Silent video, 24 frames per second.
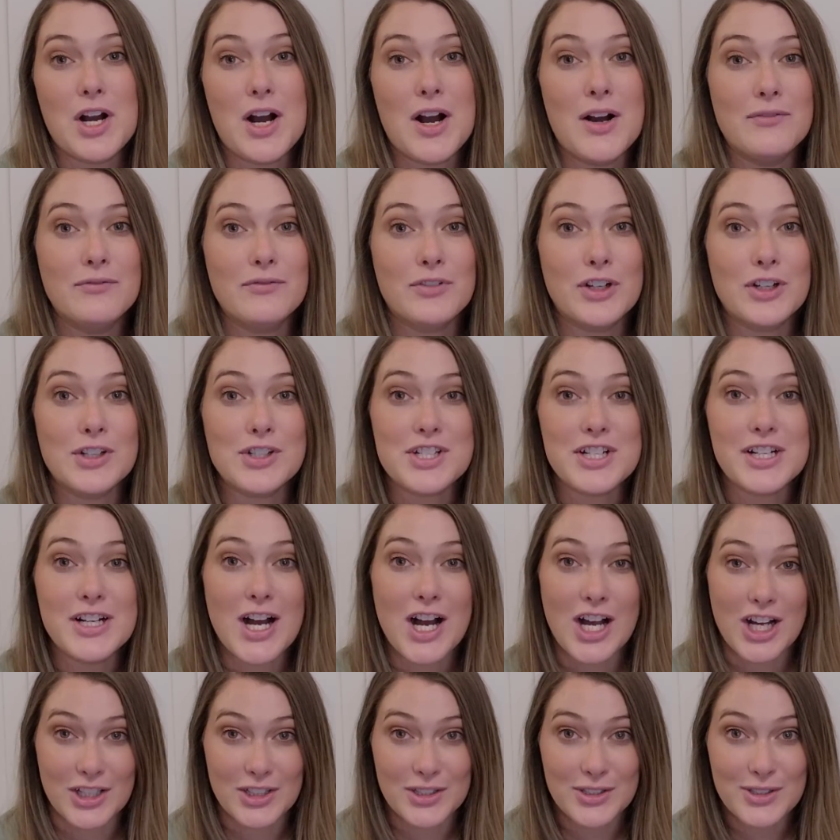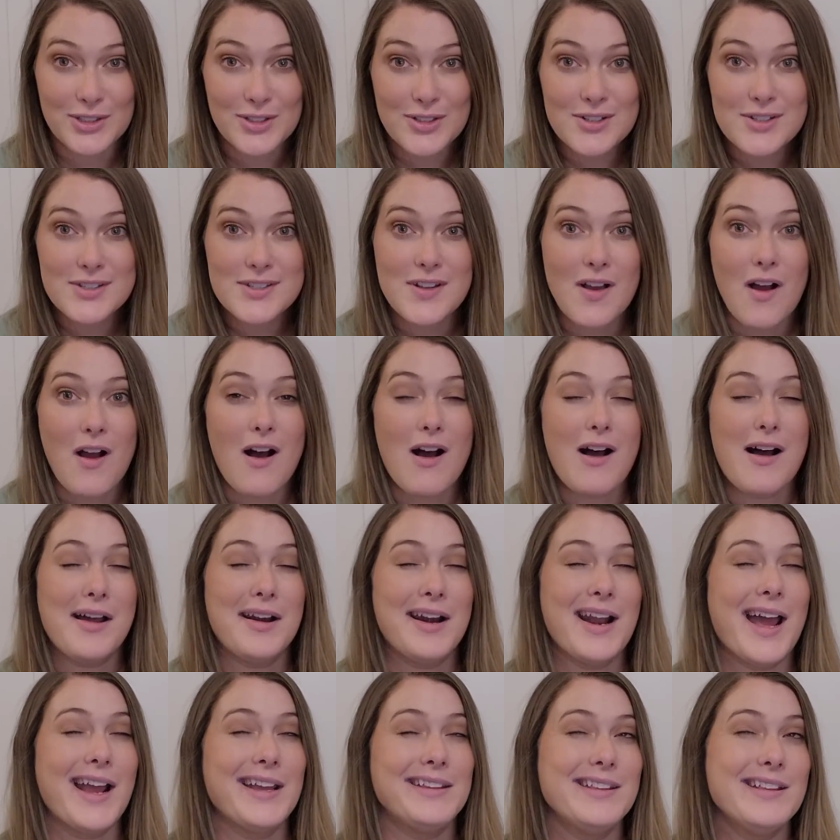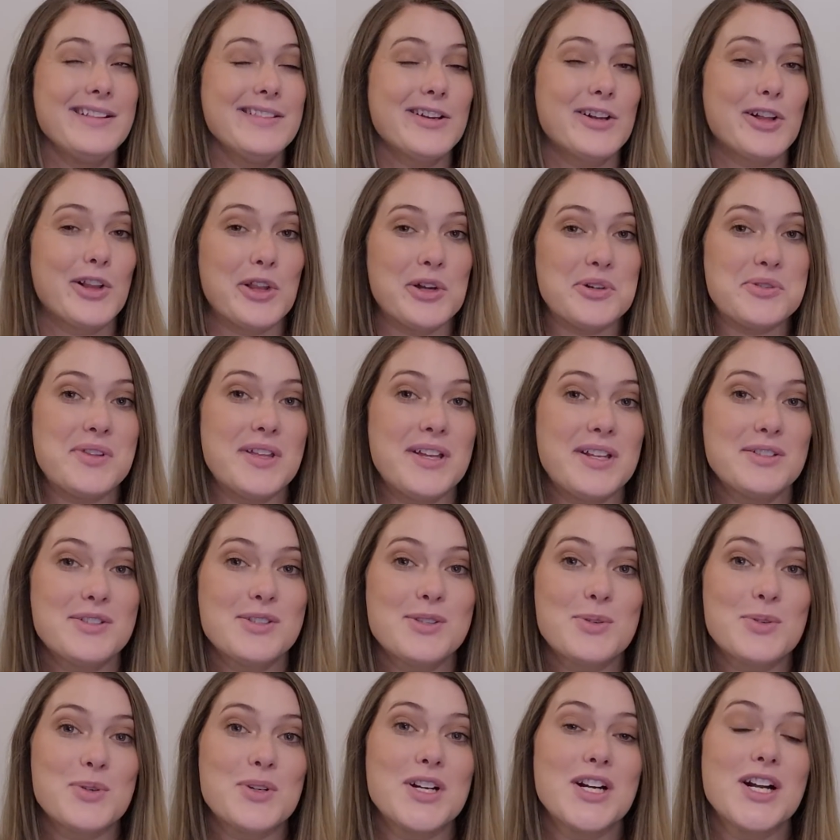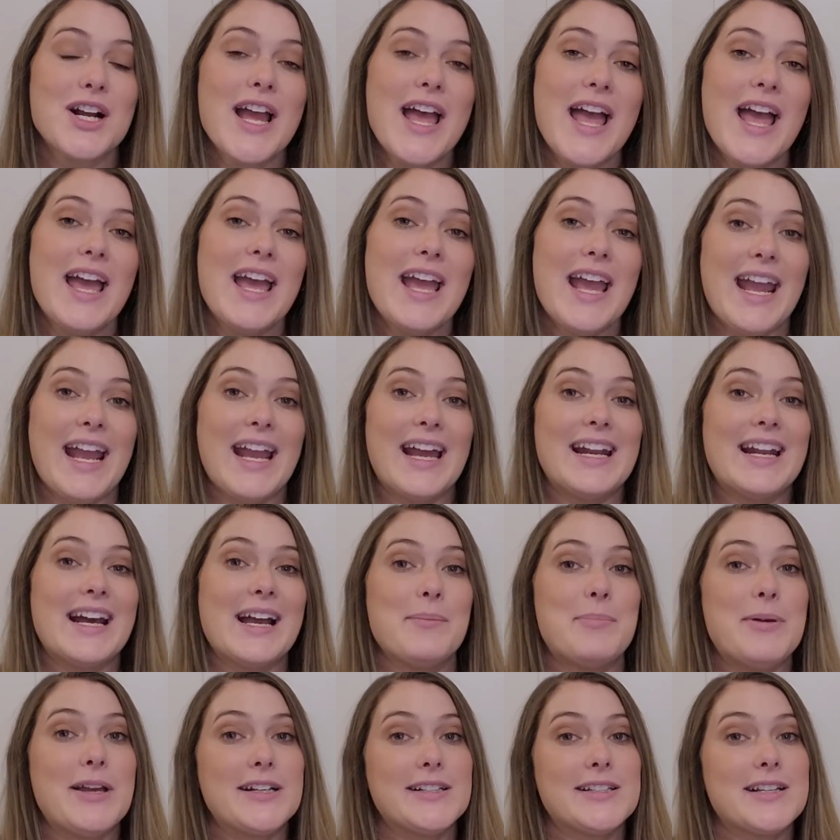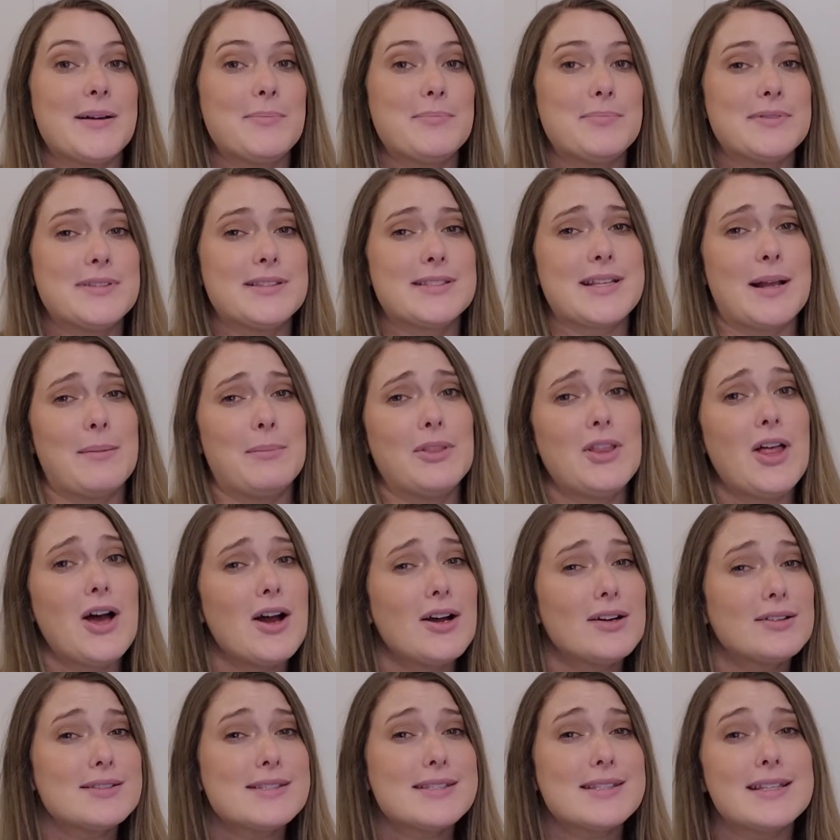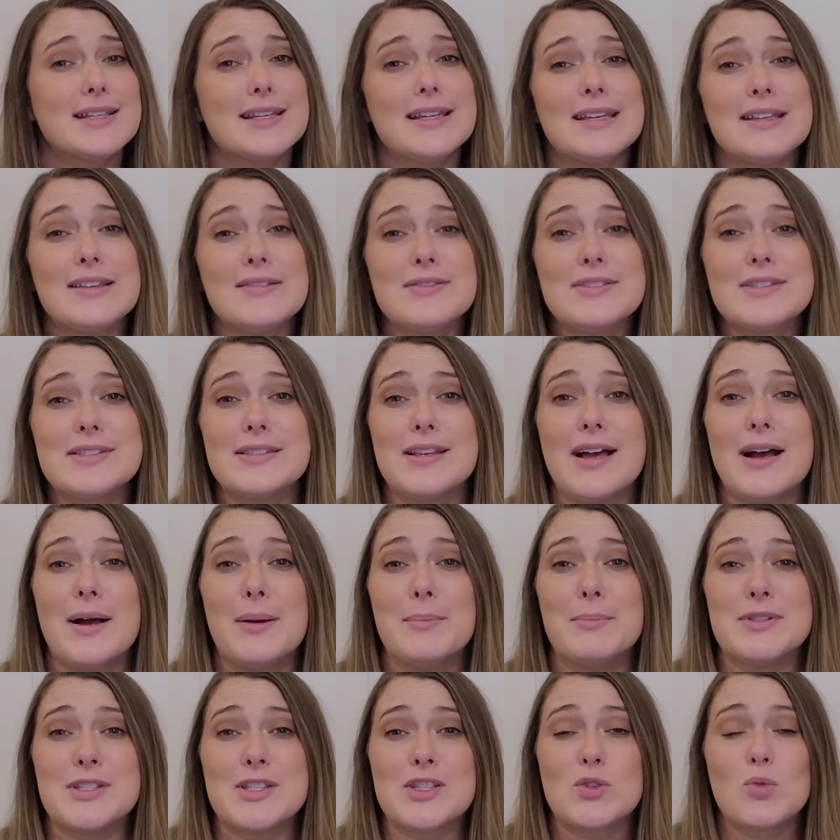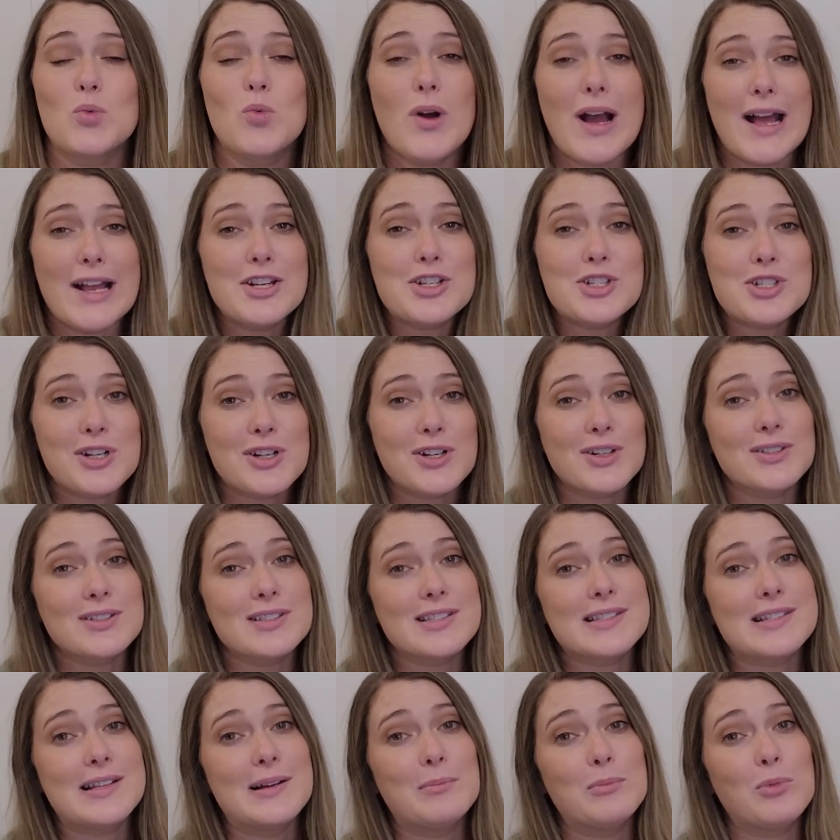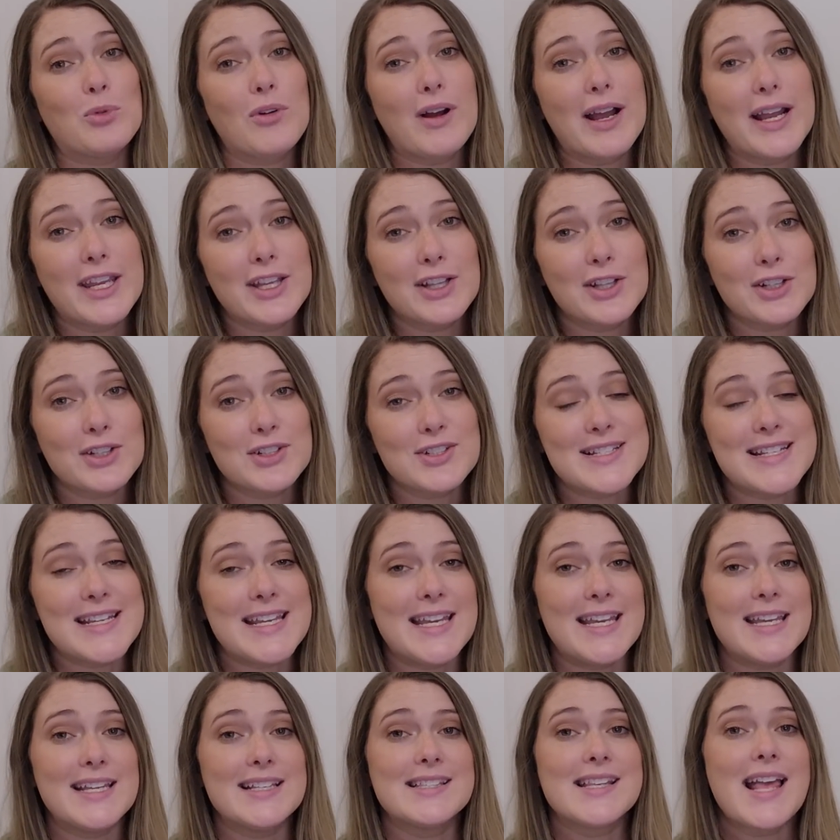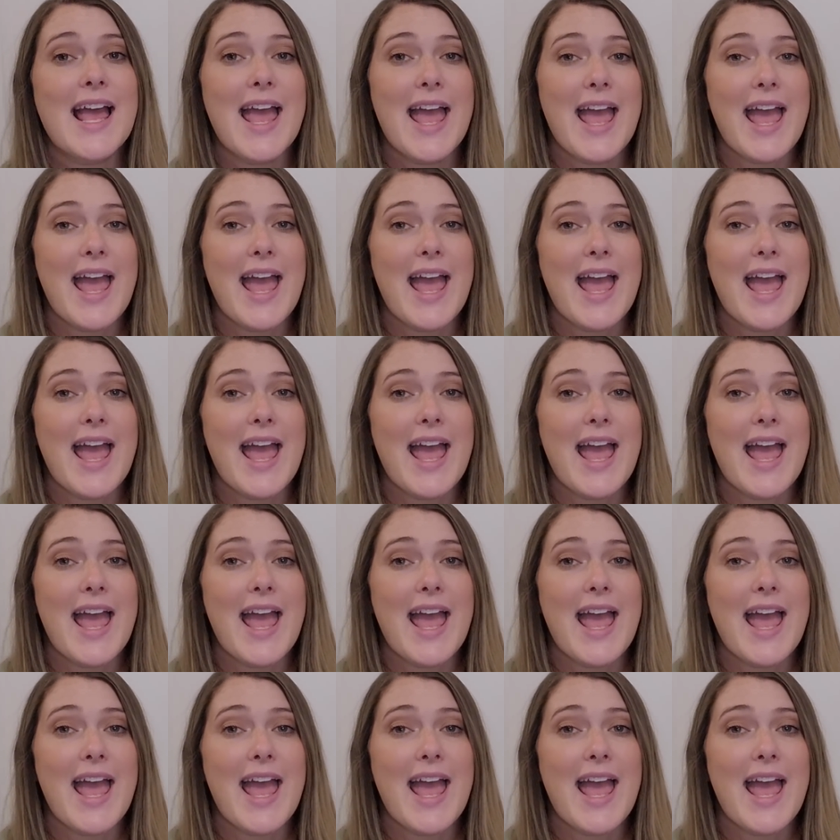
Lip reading: comfort colors on, I think, the clothing store, and I picked up some long sleeves, some sweatshirts, some regular tees,